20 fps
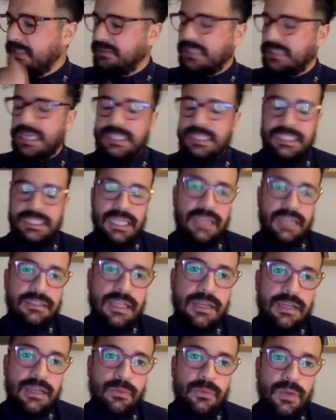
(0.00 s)
the idea
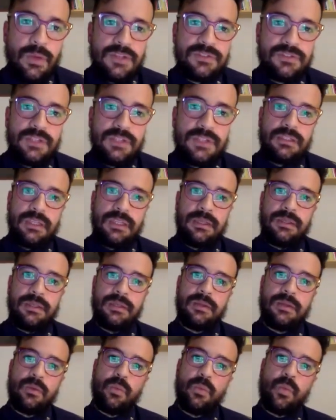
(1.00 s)
that was that
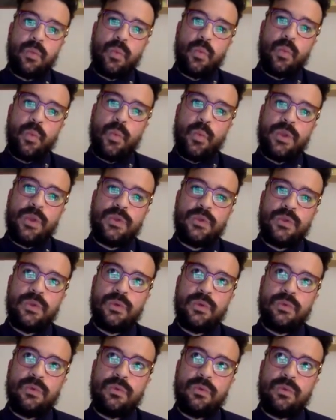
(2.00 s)
the when
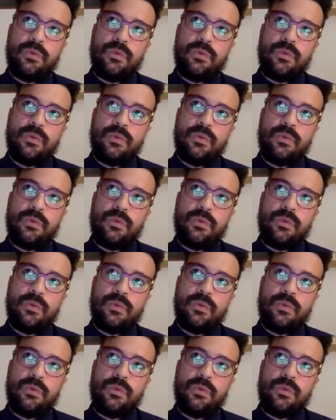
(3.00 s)
you